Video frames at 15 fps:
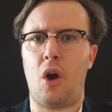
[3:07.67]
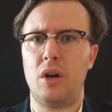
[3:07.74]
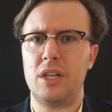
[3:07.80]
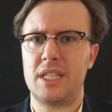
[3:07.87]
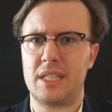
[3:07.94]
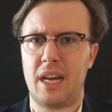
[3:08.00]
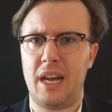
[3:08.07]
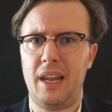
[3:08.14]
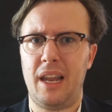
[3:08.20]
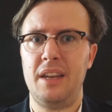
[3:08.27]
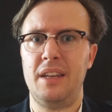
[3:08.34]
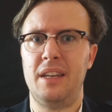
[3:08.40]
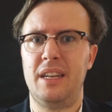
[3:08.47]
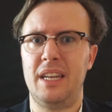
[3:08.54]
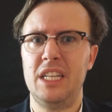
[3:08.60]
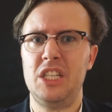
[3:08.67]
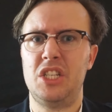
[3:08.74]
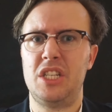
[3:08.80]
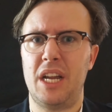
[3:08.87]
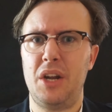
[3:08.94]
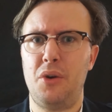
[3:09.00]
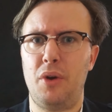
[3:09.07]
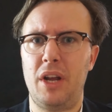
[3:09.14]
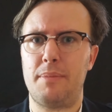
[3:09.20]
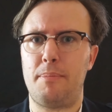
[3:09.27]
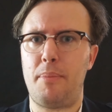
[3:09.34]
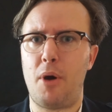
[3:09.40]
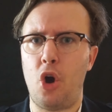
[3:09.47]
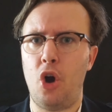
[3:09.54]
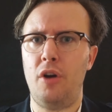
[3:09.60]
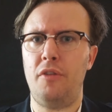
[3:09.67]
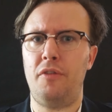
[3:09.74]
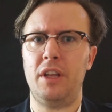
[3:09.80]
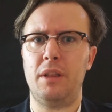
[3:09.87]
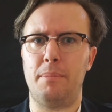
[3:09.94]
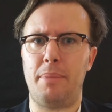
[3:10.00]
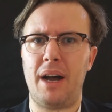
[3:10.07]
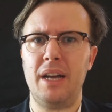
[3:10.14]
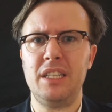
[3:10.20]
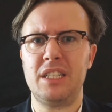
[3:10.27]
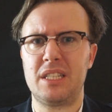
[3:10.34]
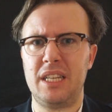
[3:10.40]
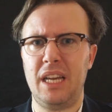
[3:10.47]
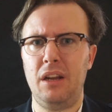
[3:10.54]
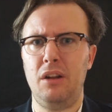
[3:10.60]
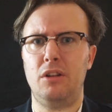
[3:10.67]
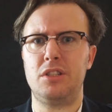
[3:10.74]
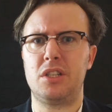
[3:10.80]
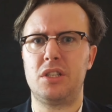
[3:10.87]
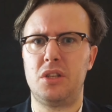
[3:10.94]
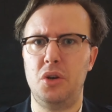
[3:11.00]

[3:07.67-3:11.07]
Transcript: R S I line did generate perfect buying signals